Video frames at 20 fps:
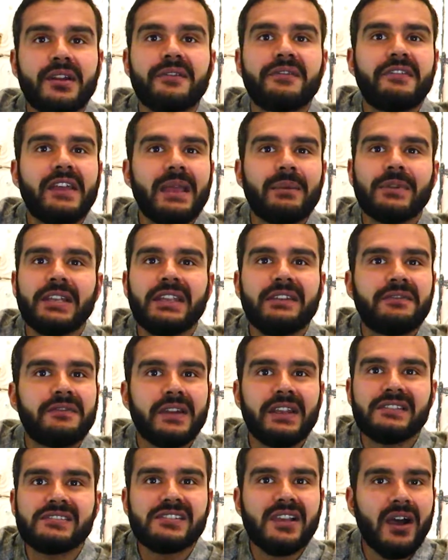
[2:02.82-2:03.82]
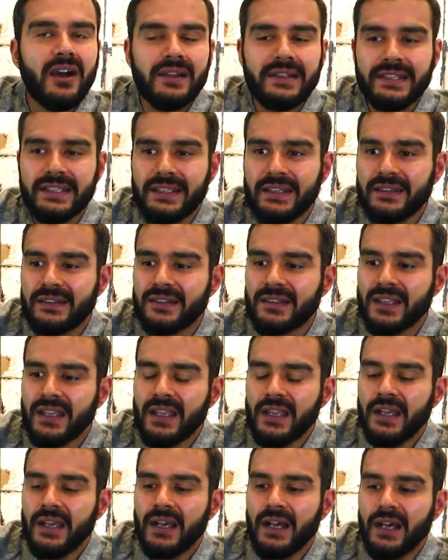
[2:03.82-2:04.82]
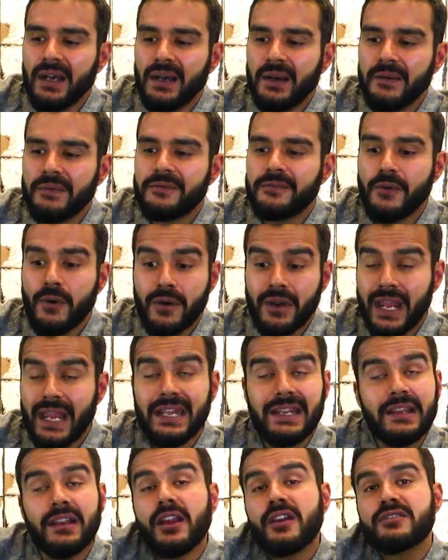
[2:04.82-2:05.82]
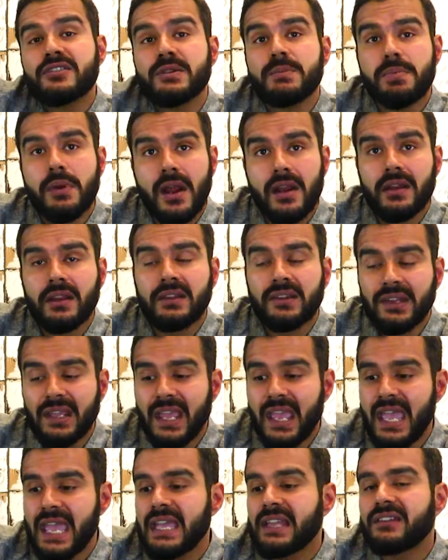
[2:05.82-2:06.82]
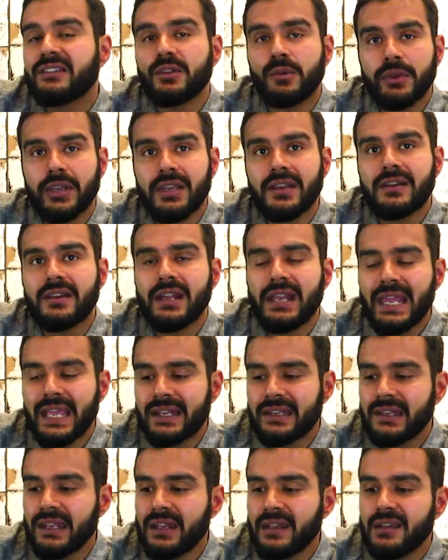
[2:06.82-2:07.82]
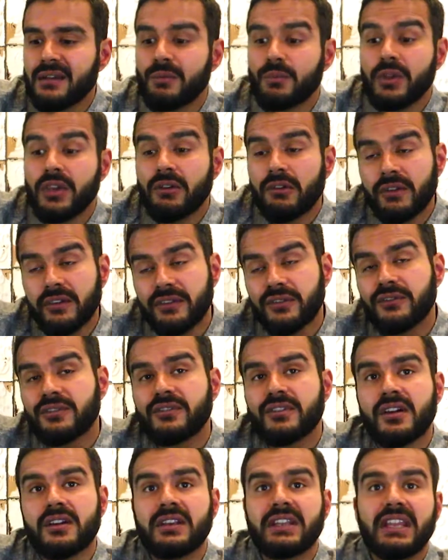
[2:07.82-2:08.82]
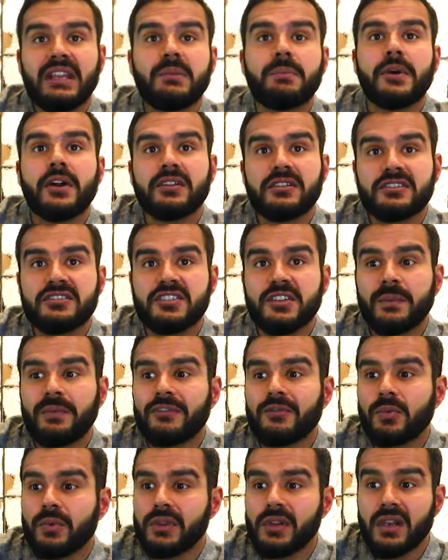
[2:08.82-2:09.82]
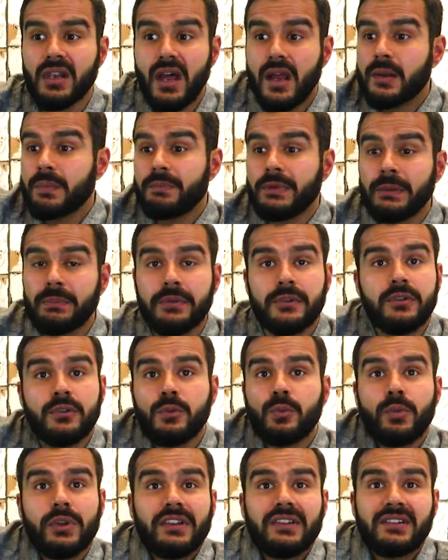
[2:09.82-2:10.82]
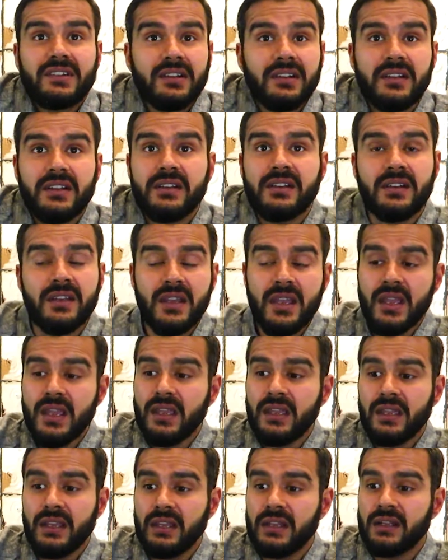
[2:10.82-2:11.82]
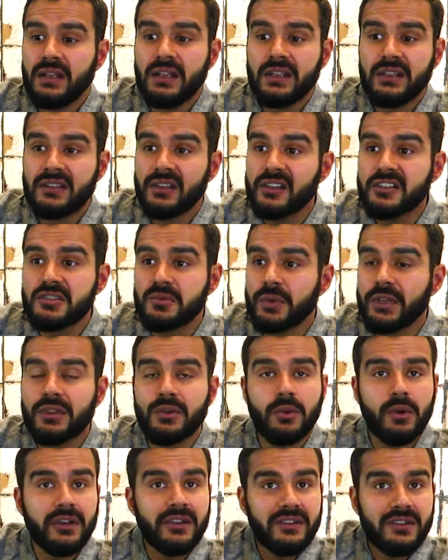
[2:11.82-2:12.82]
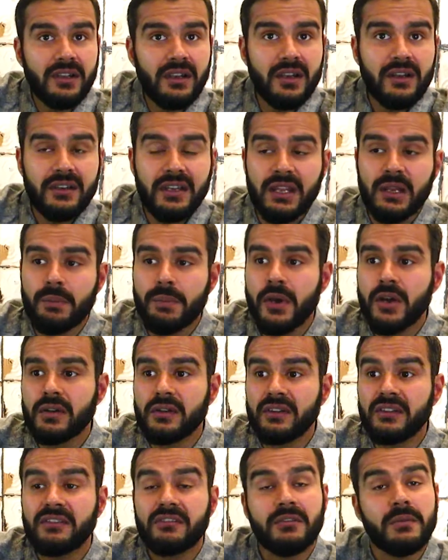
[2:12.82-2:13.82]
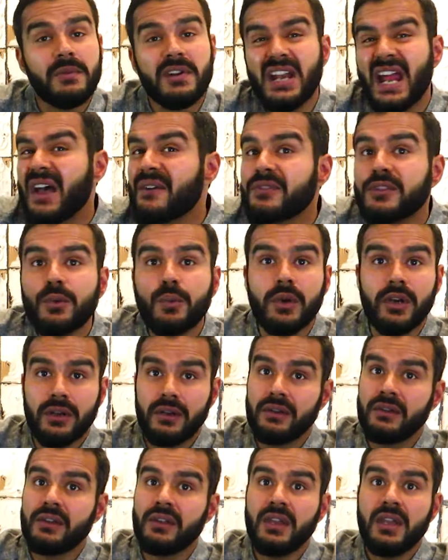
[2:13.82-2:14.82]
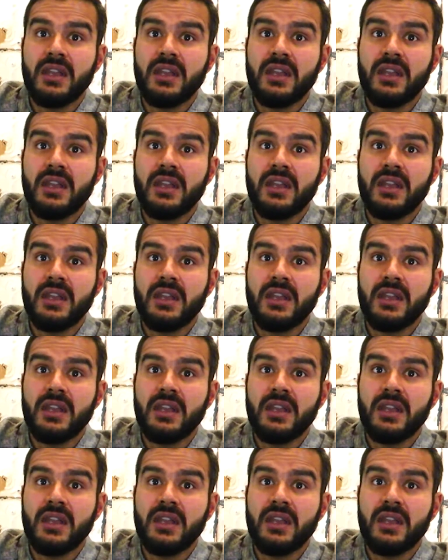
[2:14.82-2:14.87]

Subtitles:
our family, friends, colleagues for any luxury products they had so we could collect data. And we also struck data partnerships with a lot of people whom we're still in touch with, who are still our data partners from around the world,